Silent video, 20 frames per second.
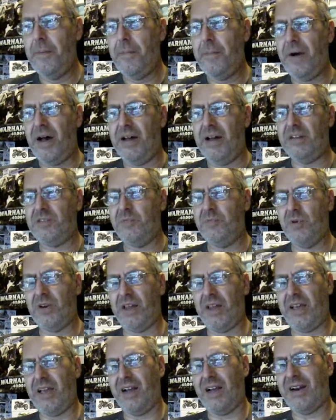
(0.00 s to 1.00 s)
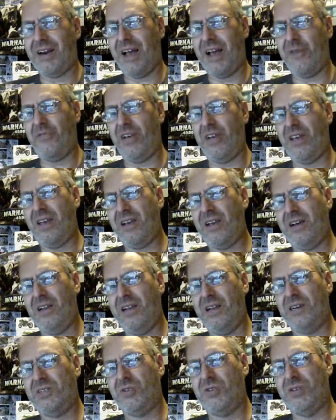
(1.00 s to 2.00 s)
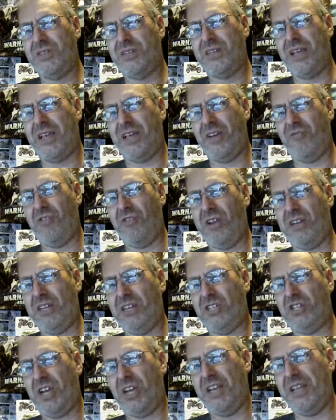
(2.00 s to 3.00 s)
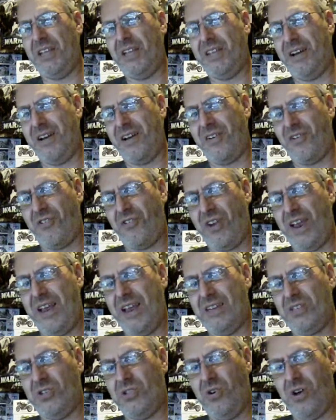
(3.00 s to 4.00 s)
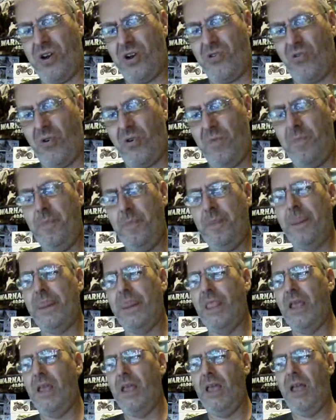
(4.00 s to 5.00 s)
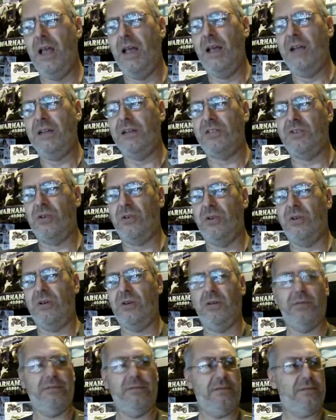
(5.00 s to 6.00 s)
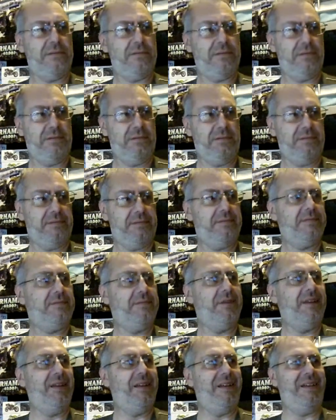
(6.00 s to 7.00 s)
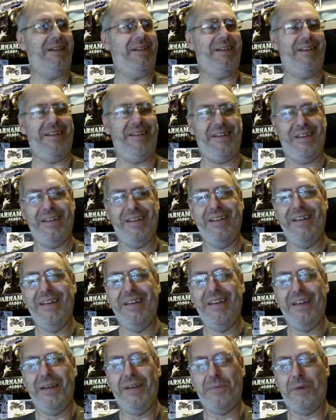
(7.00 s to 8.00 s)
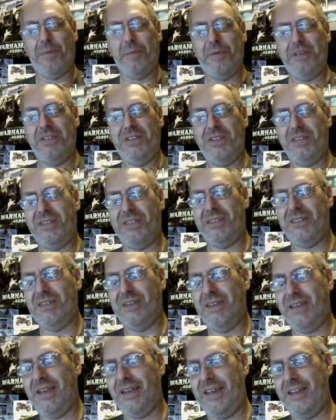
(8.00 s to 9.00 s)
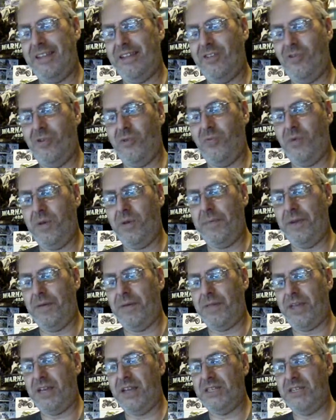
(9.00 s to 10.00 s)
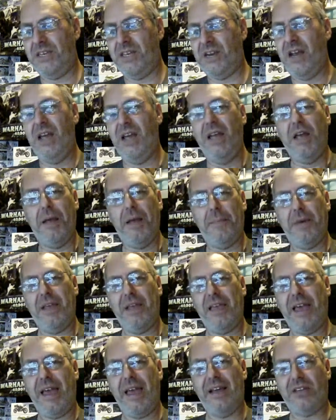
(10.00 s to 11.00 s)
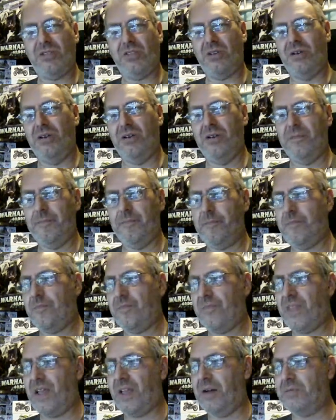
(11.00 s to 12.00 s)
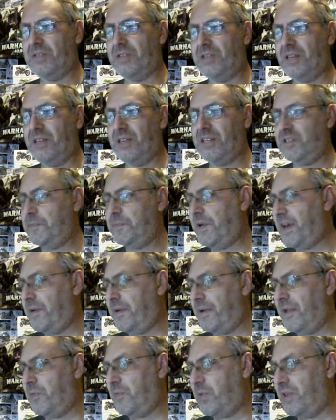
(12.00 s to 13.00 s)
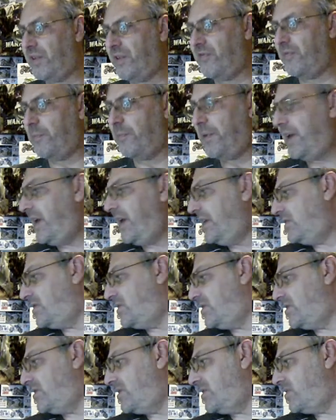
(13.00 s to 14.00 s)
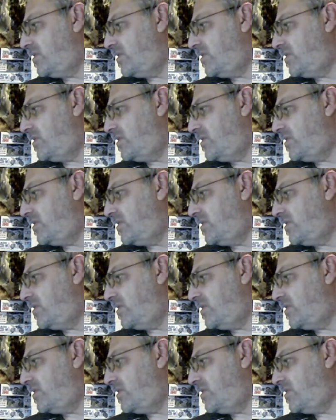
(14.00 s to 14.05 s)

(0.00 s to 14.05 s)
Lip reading: but it's more like a graphite colour, so it's like a really shiny dark grey. It's not a chrome. So, my PC's doing wee beat things here. But yeah, so I'm still experimenting with different paints,